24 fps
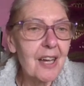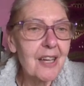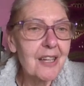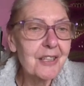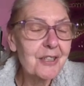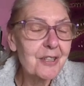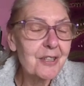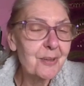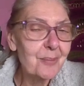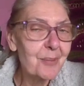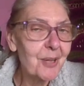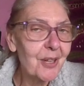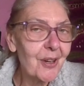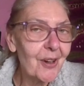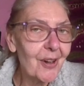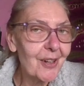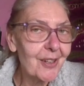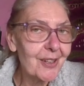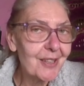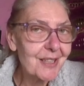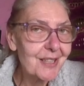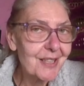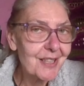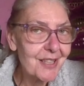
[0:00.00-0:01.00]
To be
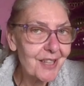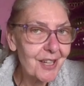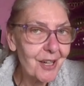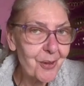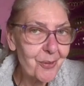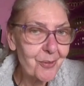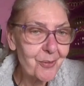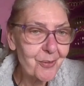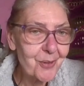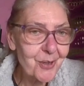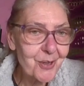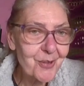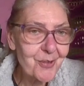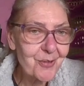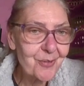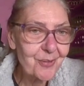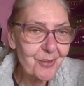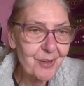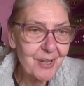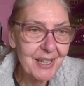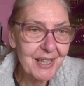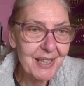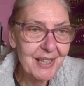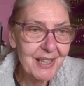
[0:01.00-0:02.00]
honest, I wouldn't
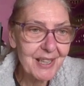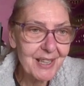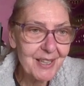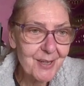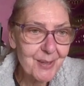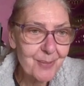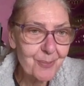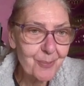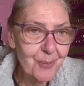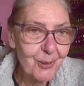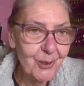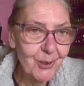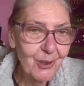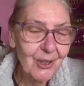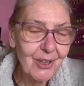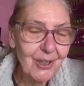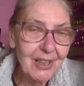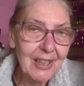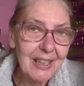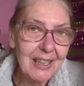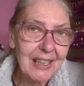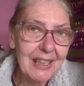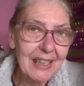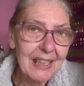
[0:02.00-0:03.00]
read this book,
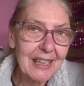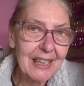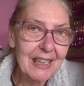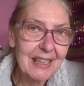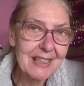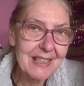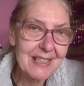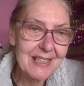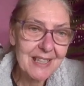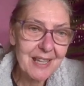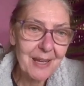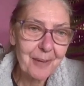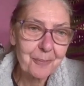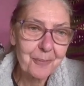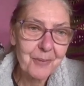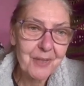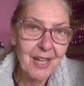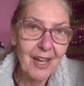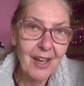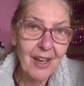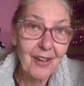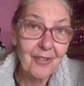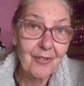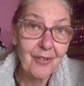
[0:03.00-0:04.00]
except
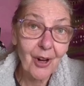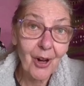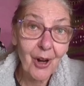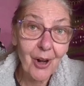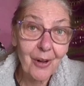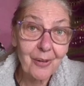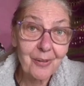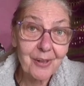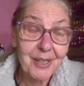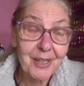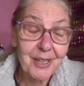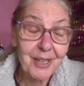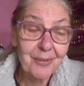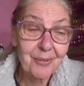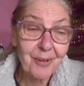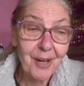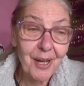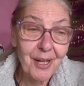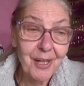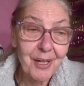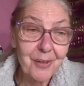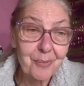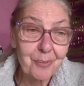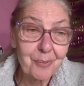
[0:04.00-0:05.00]
I've already
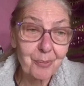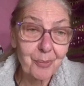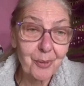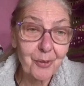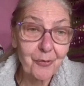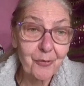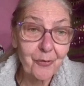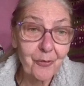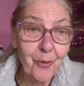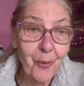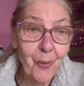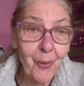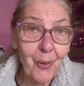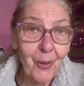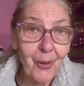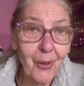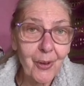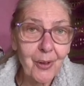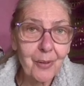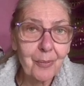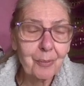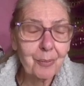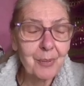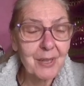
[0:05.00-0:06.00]
read it
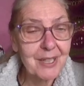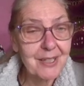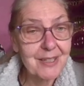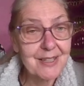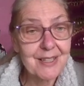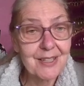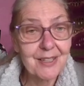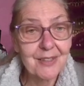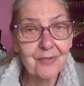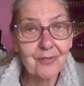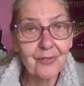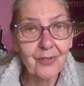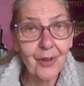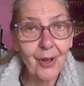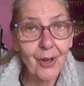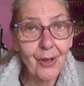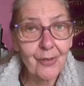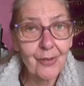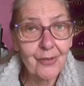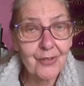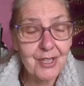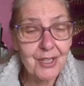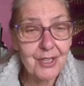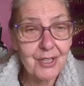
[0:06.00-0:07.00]
before because it
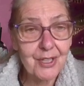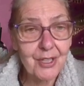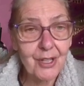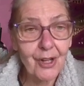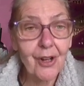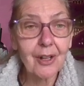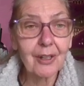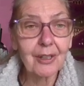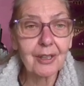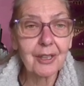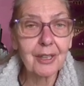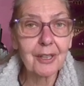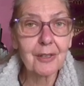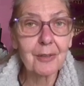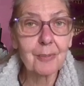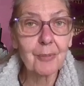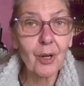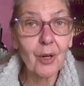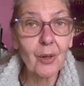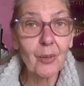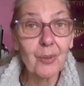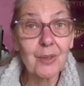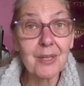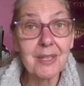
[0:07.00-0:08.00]
involves a dog and I'm
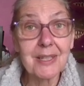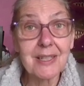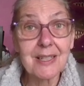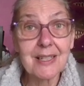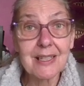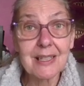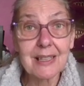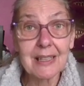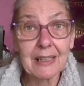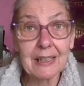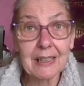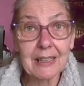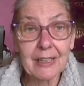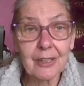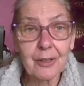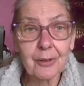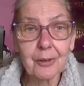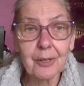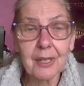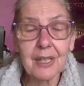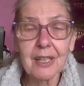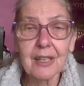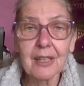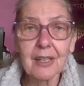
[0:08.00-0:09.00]
always
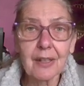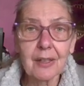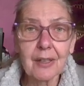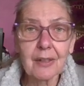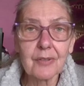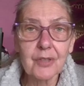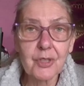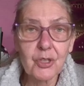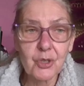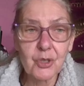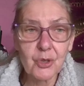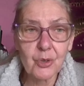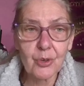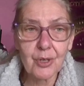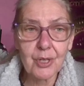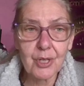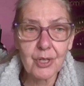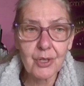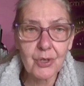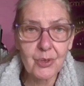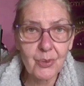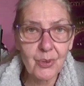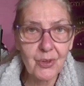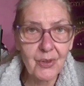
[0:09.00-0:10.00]
leery of
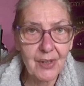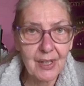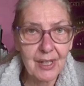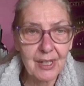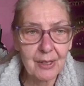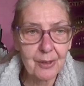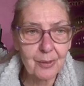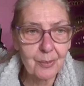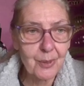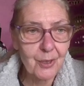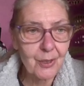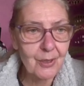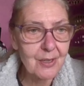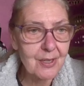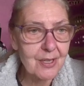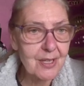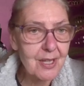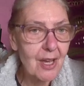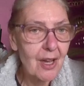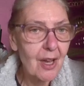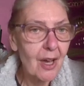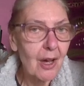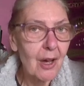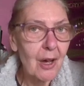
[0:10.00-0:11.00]
stories with animals.
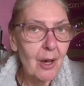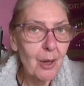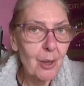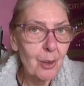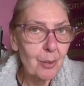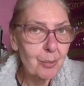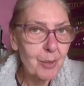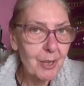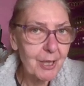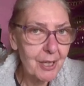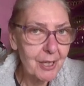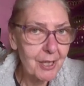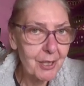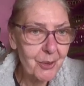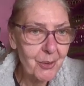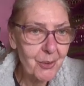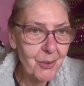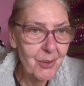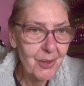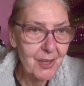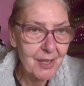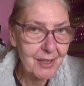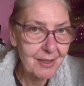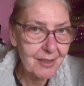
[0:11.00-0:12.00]
But I know
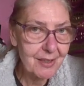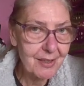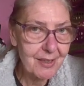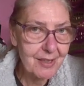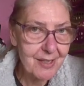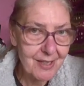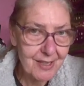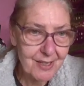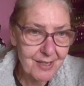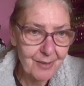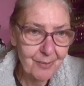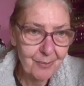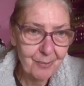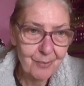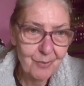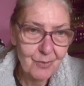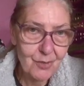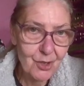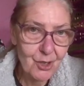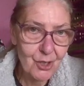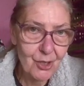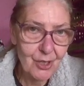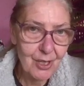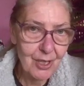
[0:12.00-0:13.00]
things
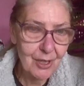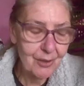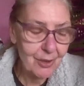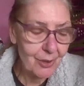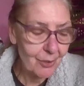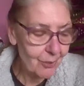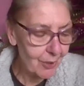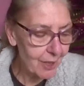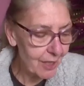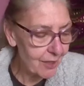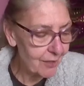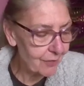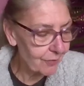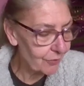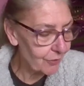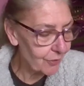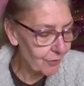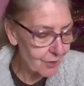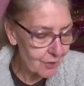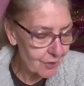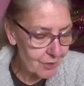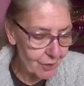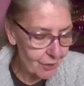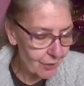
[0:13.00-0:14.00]
turn out okay for
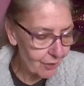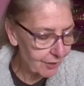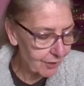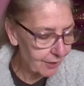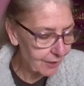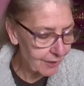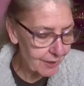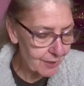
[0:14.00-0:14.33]
the dog in